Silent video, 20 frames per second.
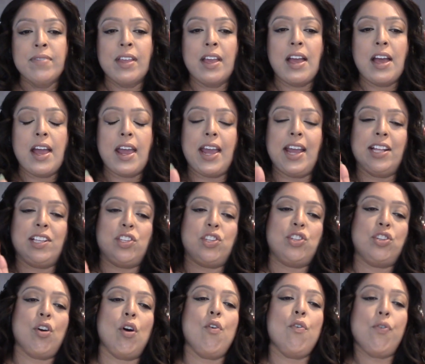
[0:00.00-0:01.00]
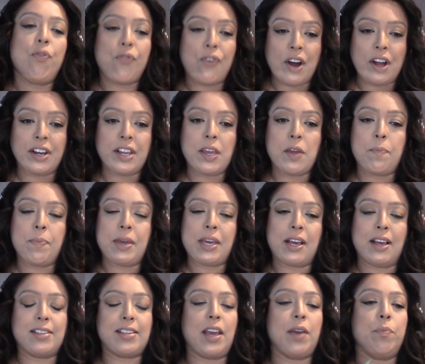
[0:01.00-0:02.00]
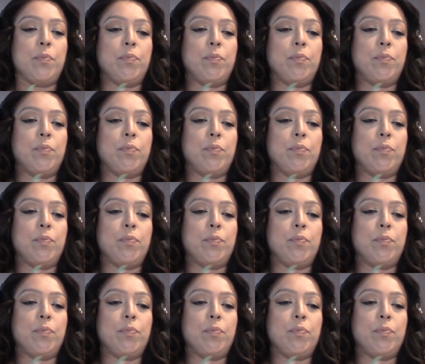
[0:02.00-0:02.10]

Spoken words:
it's so funny because I